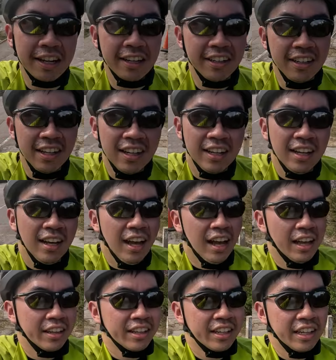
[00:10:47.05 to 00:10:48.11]
here,
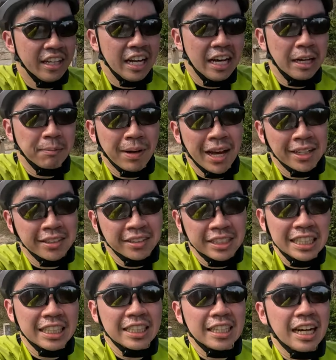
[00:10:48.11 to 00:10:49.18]
and then past
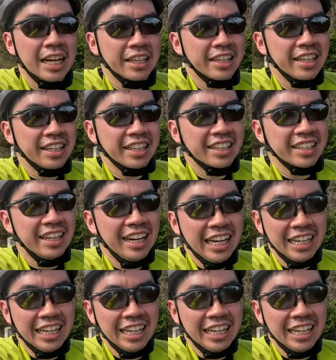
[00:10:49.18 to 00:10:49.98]
here I think you